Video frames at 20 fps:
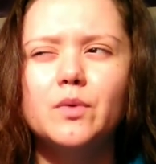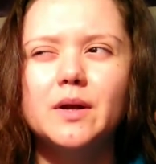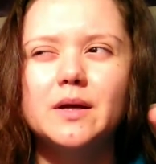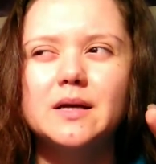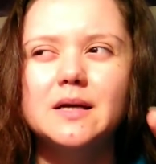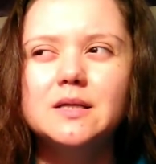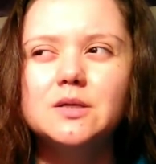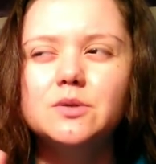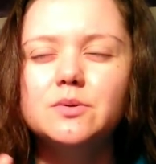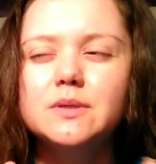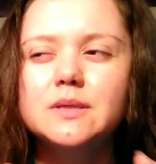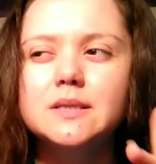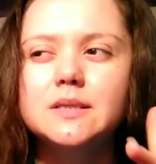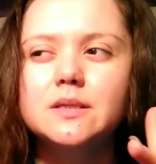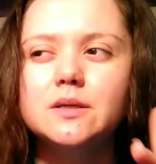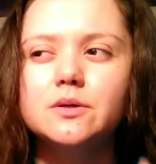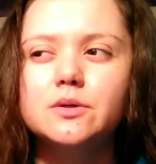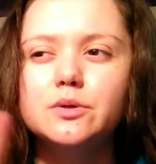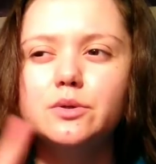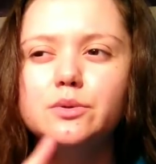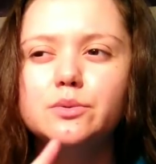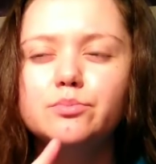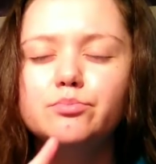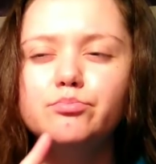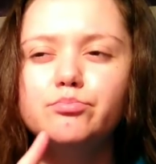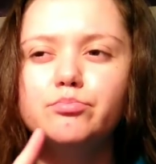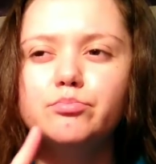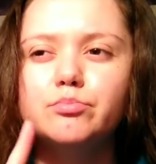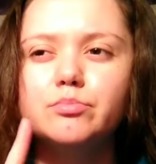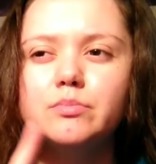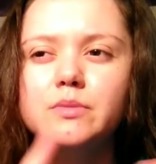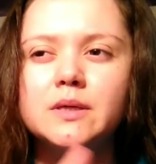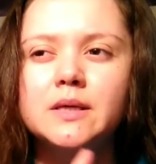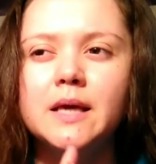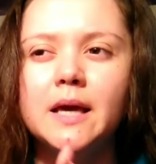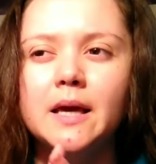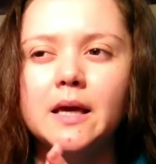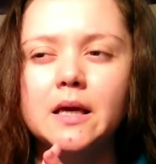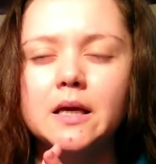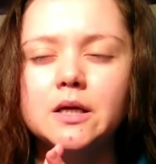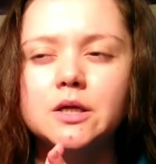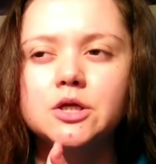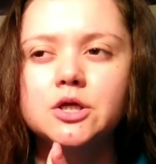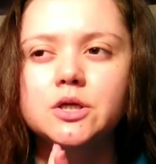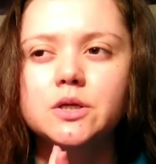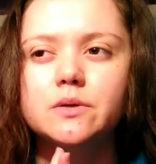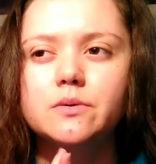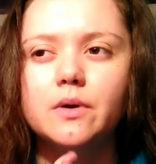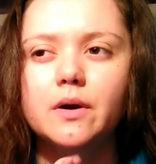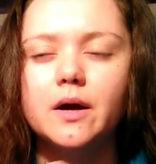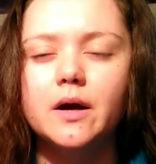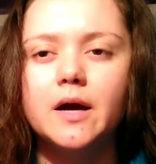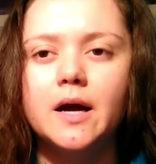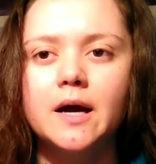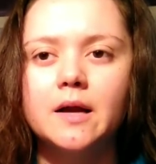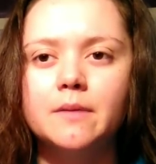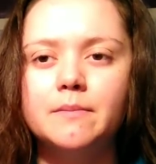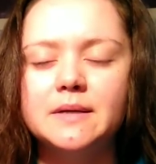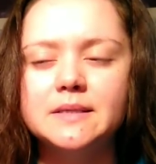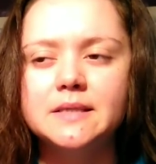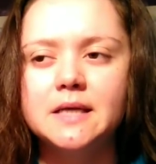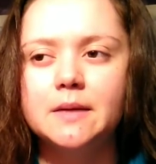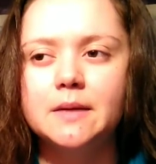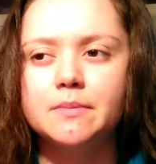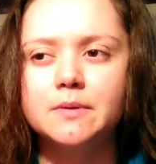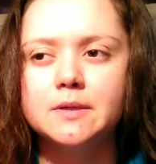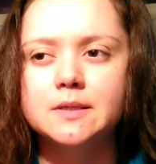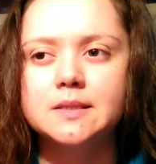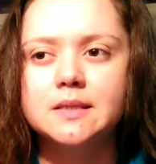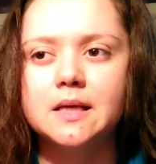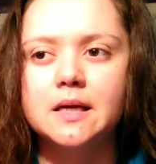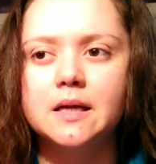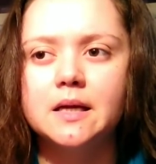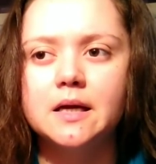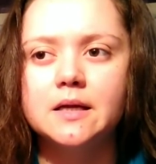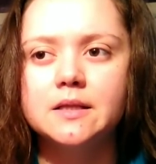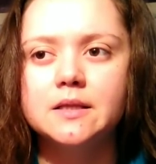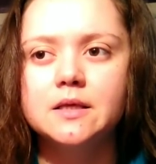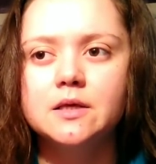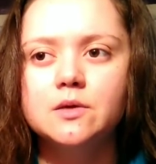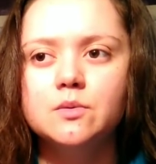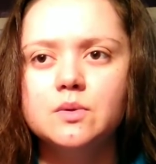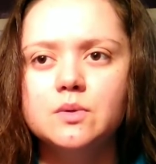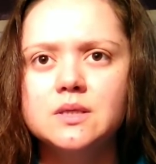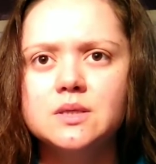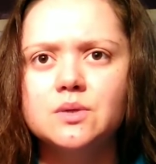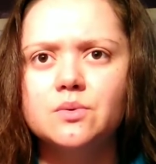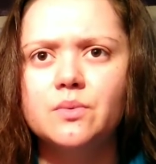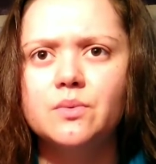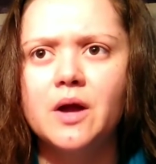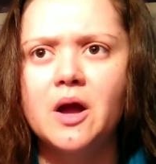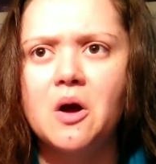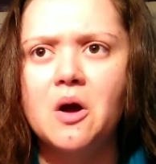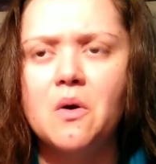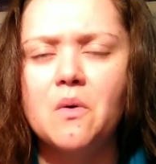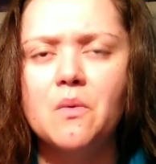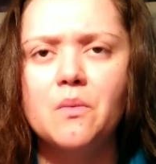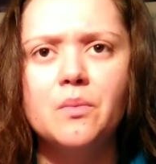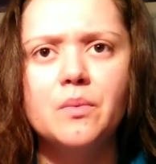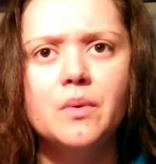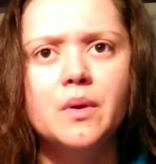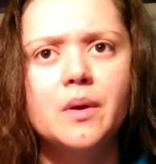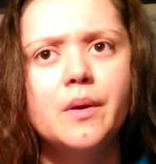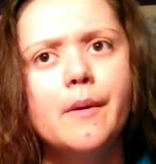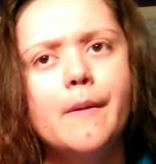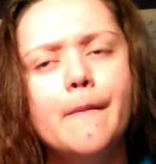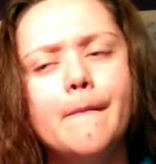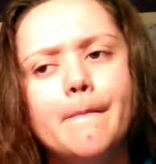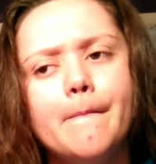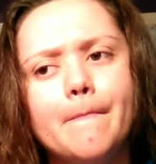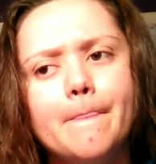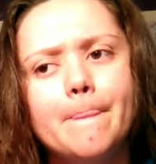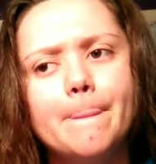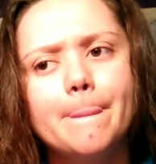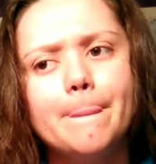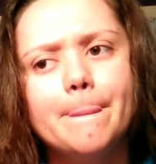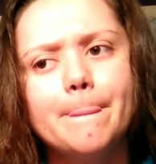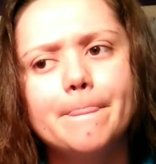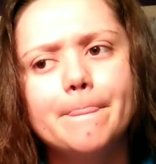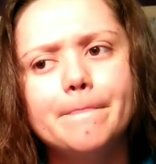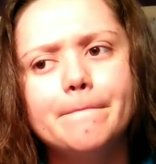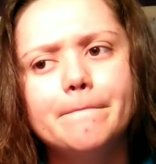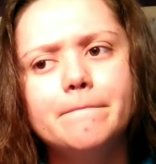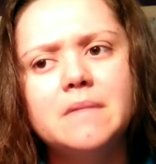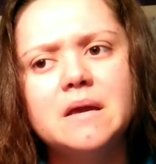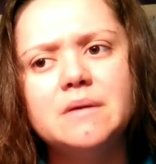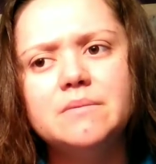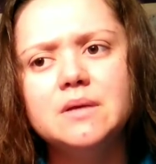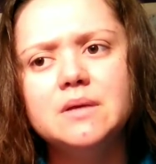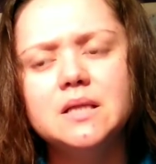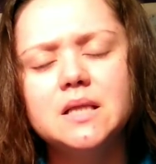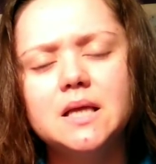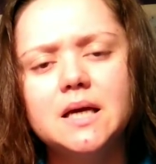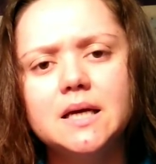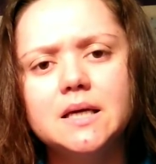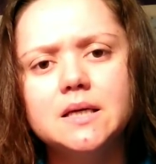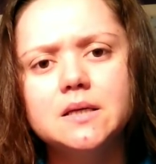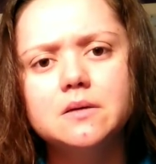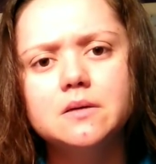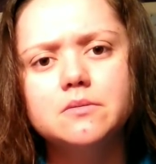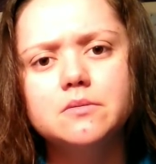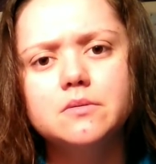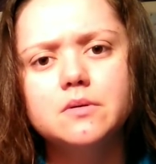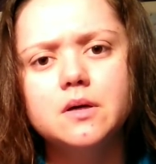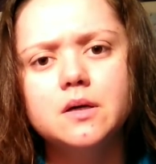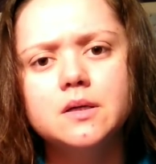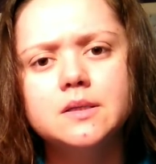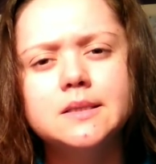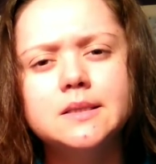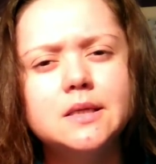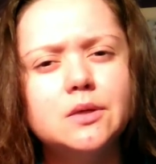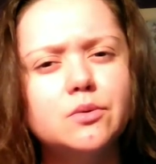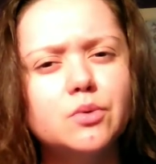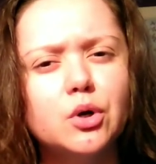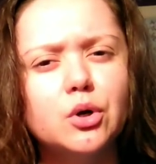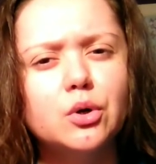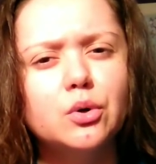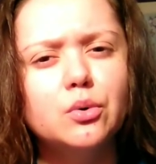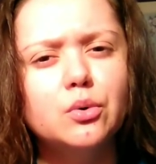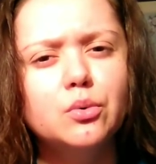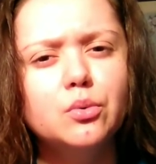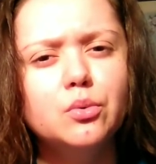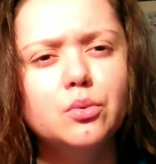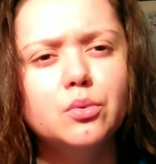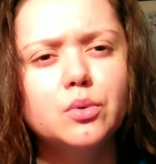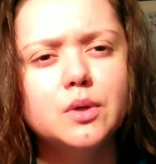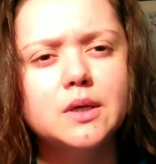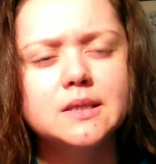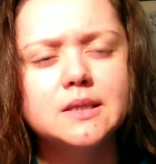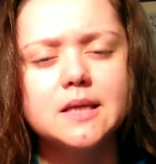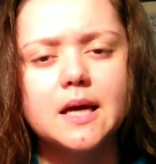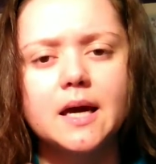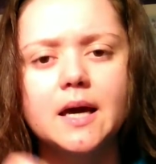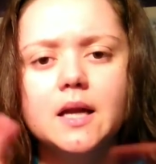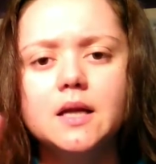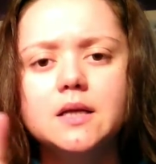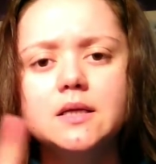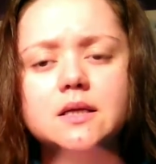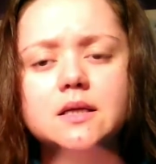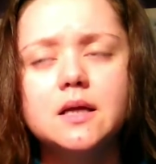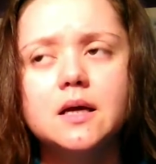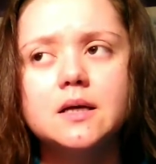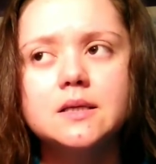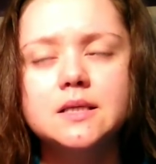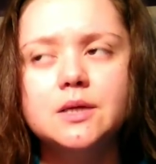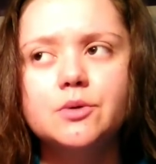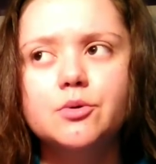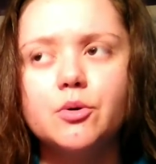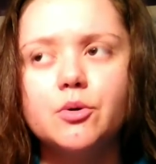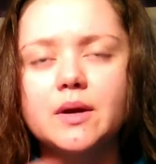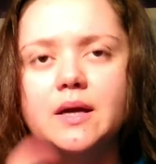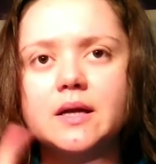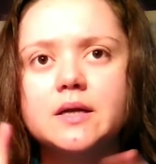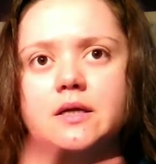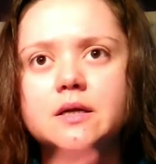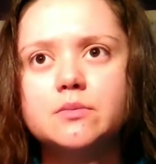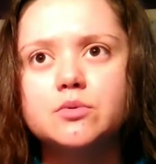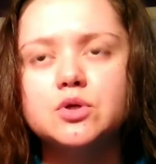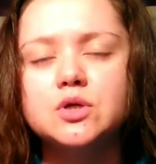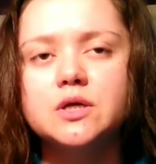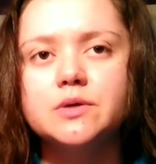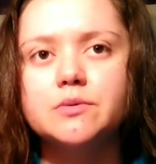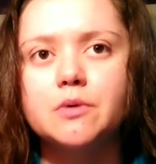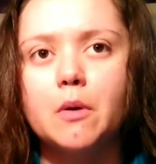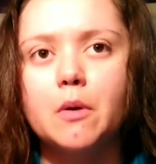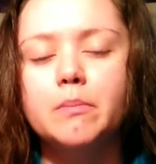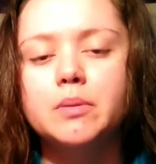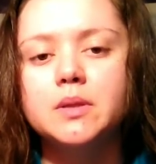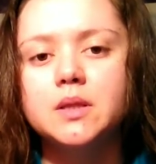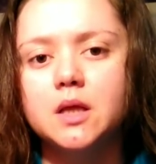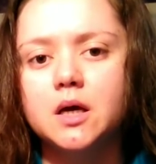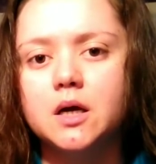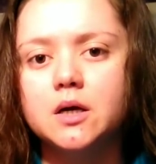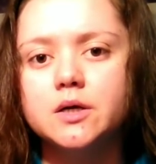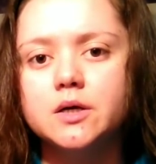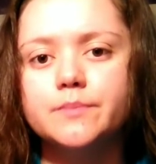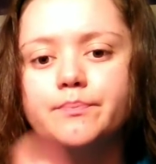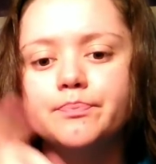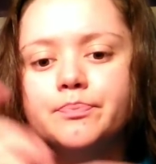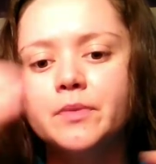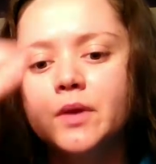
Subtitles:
I got to a certain gauge out of my taper set, I think it was around maybe like a 0, because I had a 0 and a double 0 plug.